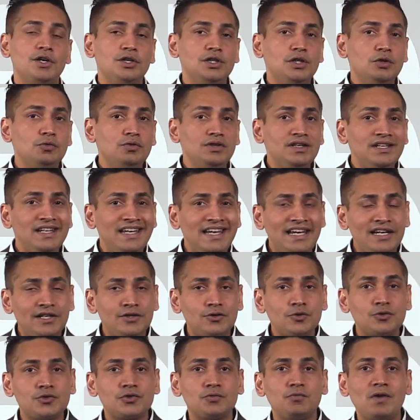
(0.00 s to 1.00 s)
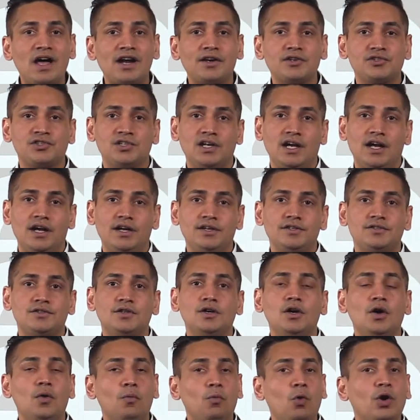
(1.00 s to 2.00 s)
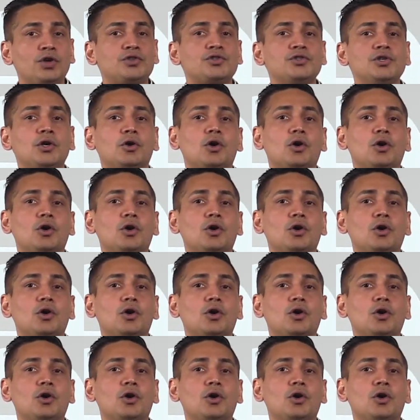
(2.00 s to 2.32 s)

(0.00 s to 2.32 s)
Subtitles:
You need to strategize what